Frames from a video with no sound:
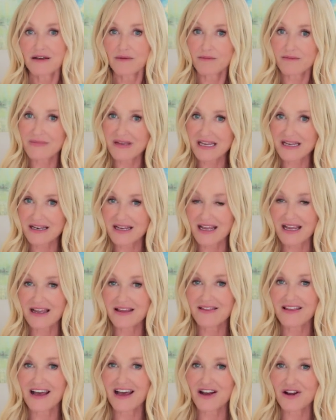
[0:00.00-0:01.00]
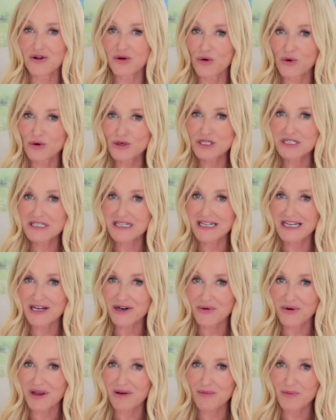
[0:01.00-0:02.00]
meaning they're gorgeously
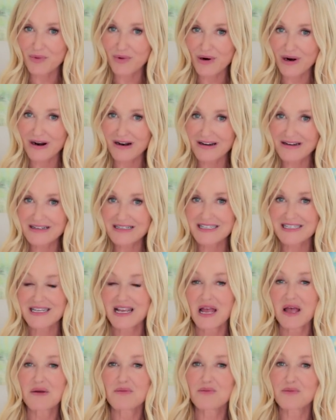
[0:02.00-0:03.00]
green products,